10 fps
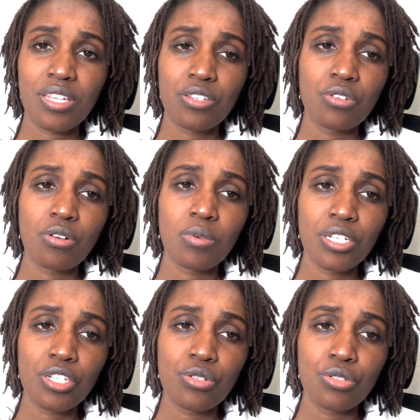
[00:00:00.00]
You don't want to
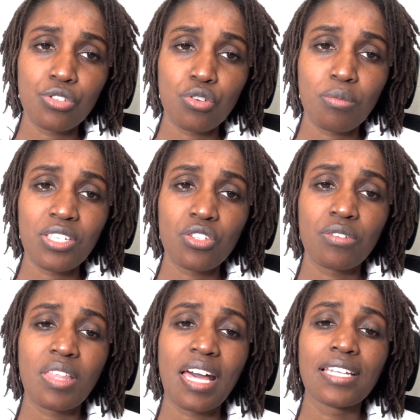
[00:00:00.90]
do too much of
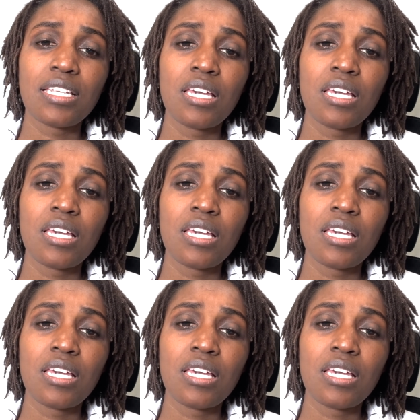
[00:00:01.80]
that.